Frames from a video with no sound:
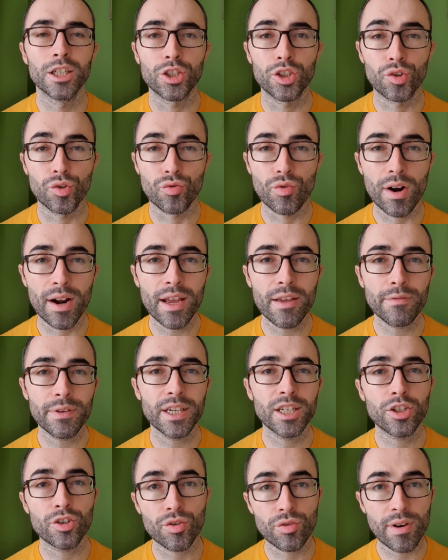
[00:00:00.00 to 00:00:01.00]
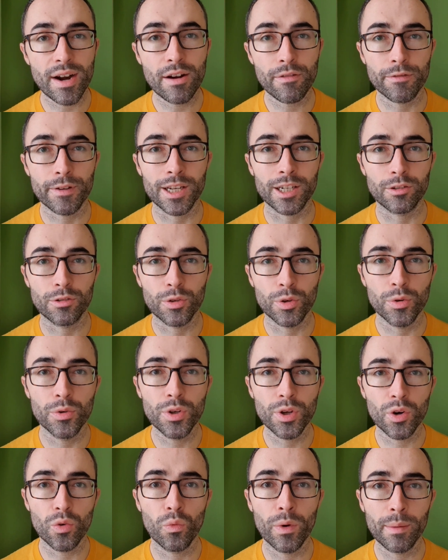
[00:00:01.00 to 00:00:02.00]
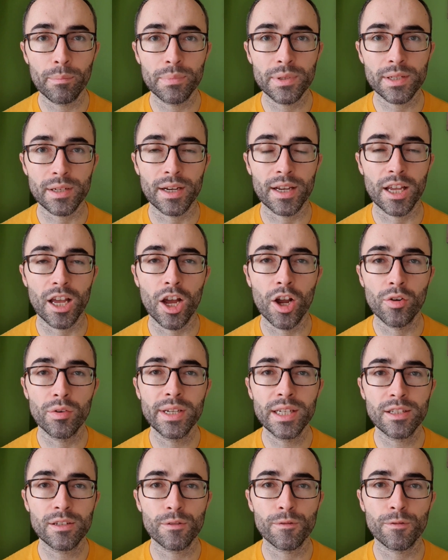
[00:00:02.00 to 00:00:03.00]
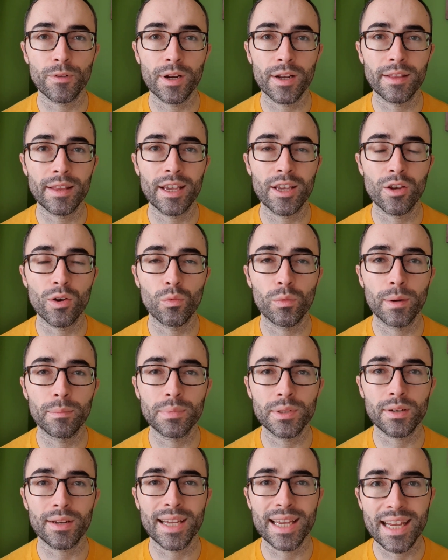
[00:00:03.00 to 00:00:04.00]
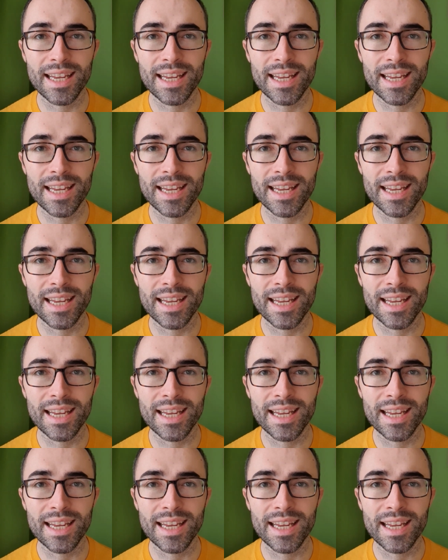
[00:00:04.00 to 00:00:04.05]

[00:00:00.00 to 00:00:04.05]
driving traffic to your website only to find that your website